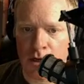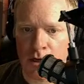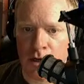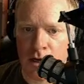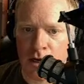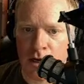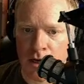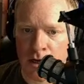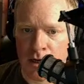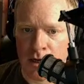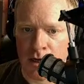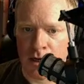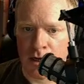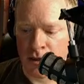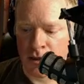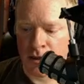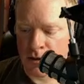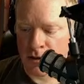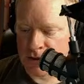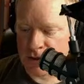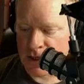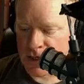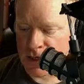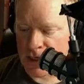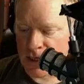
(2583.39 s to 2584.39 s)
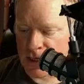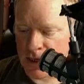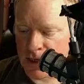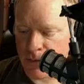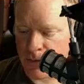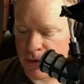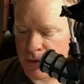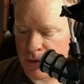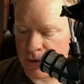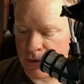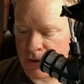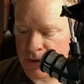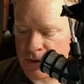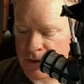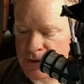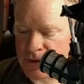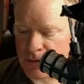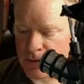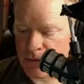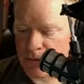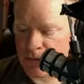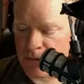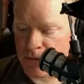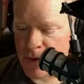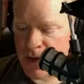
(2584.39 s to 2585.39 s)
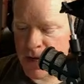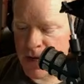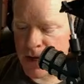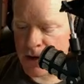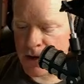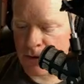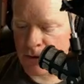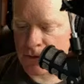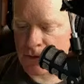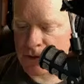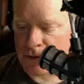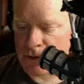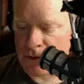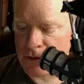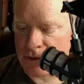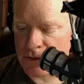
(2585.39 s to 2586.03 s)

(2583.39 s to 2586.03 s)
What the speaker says: And the diameter is about...